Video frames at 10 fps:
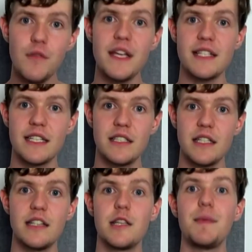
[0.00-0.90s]
So
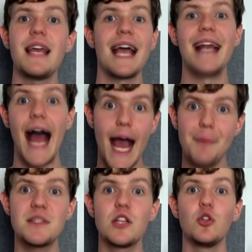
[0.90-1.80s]
I
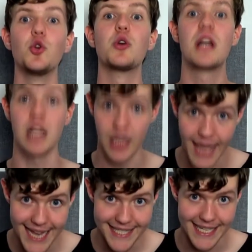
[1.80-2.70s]
experimented with then
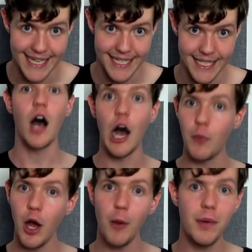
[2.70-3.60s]
filming in front of
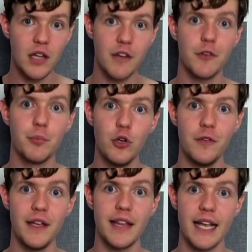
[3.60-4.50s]
this
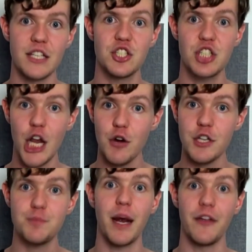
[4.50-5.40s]
mesh thing that I had in
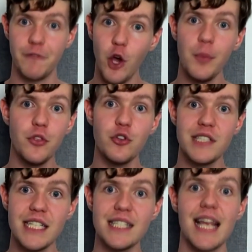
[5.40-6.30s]
front of my
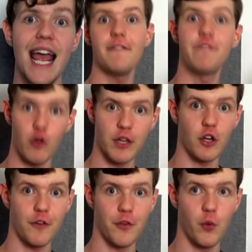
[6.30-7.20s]
studio, And then,
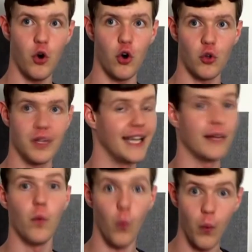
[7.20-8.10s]
you know,
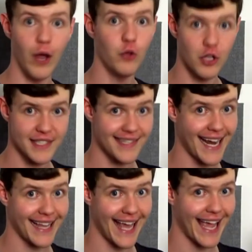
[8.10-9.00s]
they started to
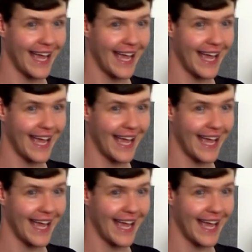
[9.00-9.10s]
fall off the